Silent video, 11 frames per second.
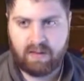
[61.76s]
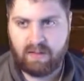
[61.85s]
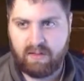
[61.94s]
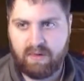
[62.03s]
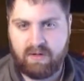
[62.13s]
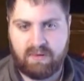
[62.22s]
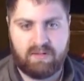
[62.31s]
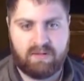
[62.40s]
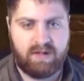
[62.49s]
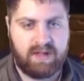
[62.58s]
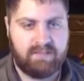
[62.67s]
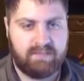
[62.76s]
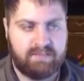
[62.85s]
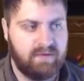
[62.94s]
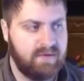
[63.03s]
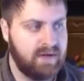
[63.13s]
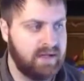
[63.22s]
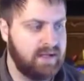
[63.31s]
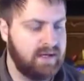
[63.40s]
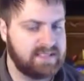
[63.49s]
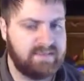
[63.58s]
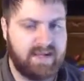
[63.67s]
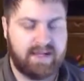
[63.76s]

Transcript: Alrighty, move on to the next pack.